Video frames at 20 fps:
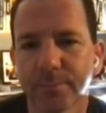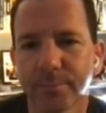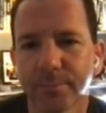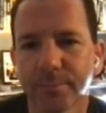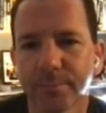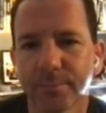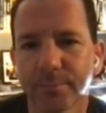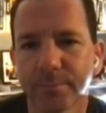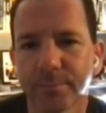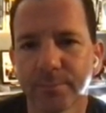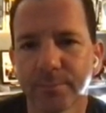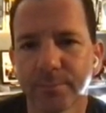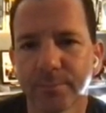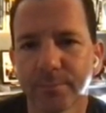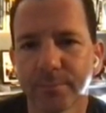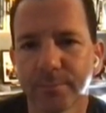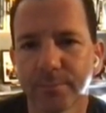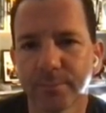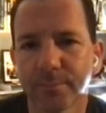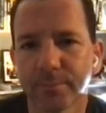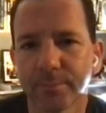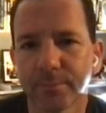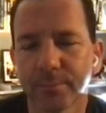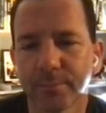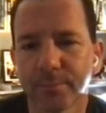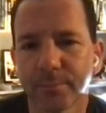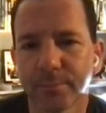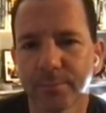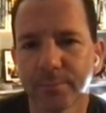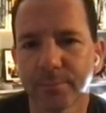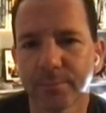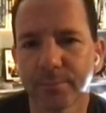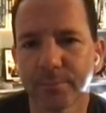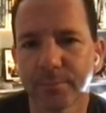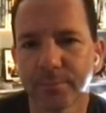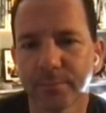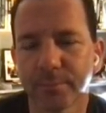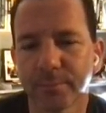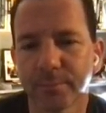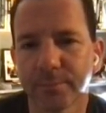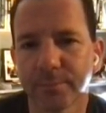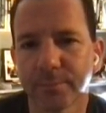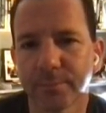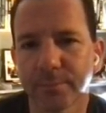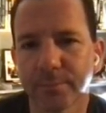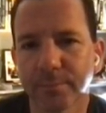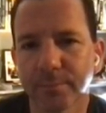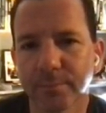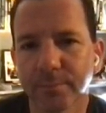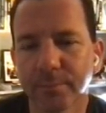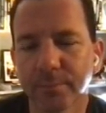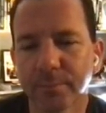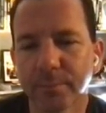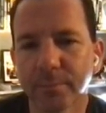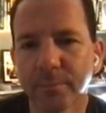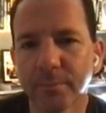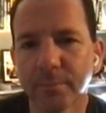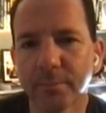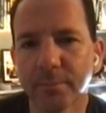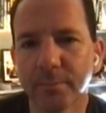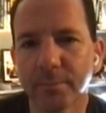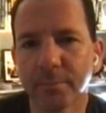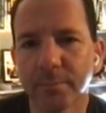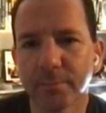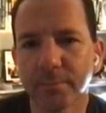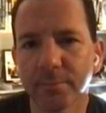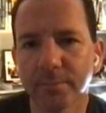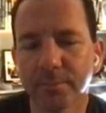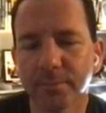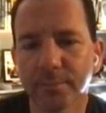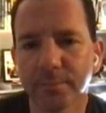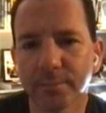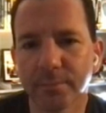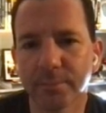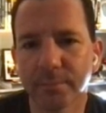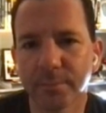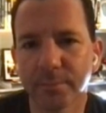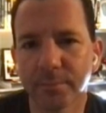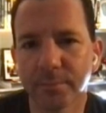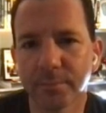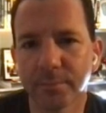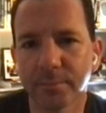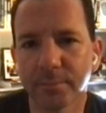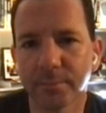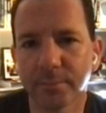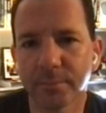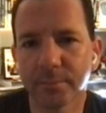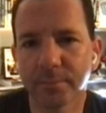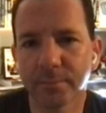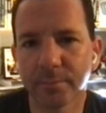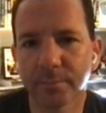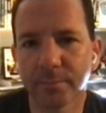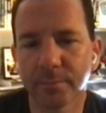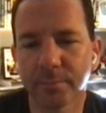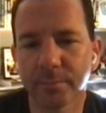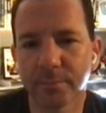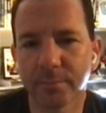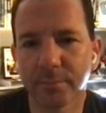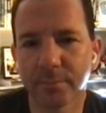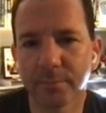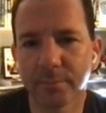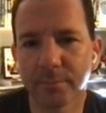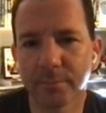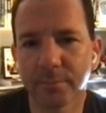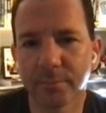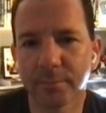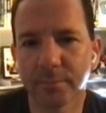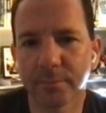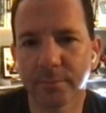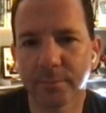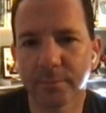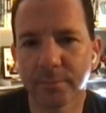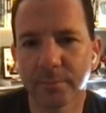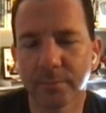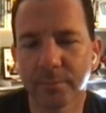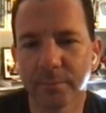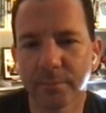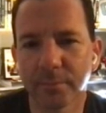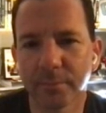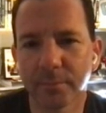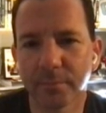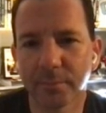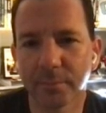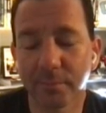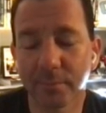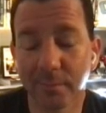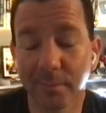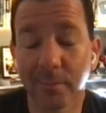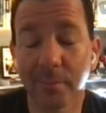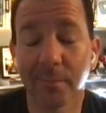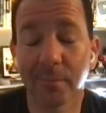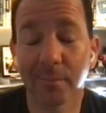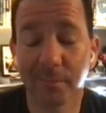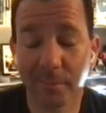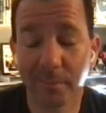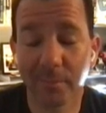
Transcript: [no speech]